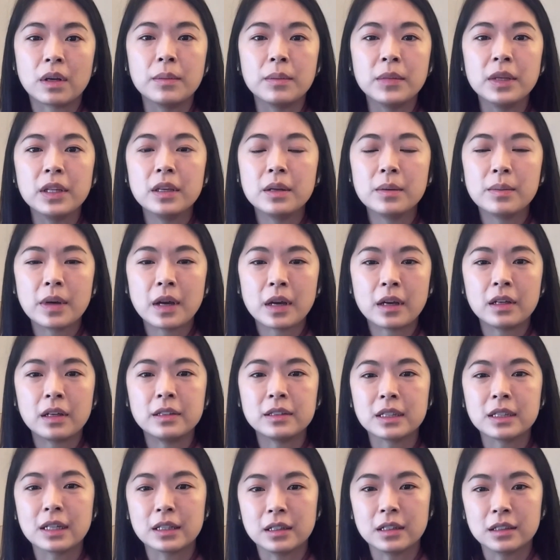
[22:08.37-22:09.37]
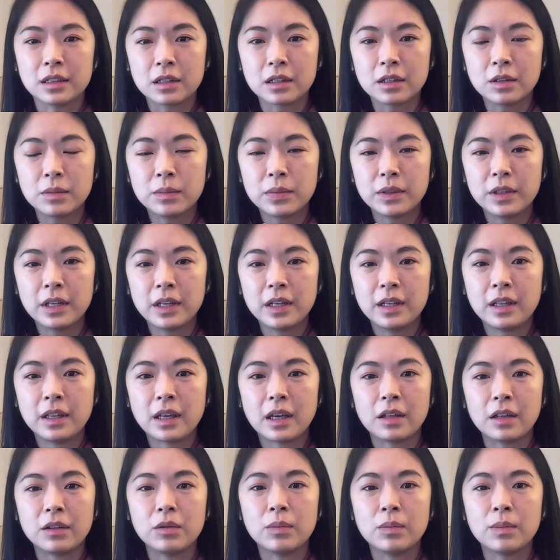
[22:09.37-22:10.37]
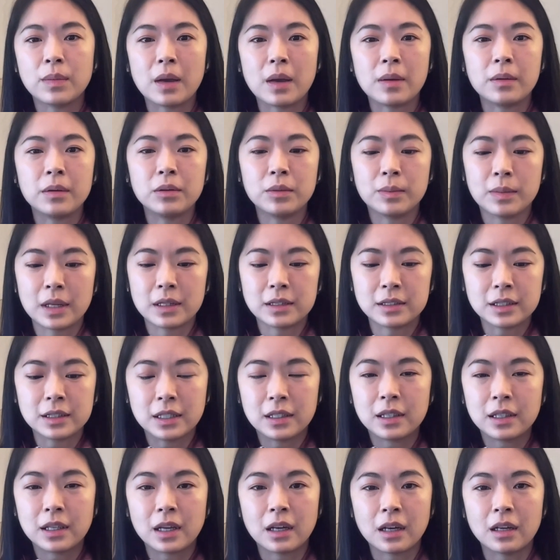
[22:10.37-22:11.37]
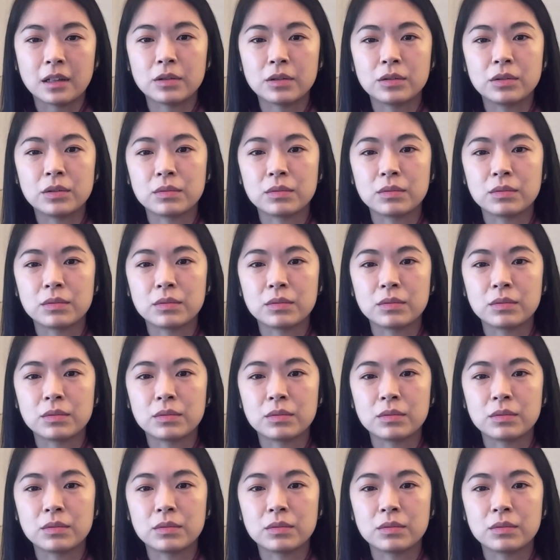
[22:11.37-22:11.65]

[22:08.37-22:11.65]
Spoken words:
media buyer in the company, that you might see that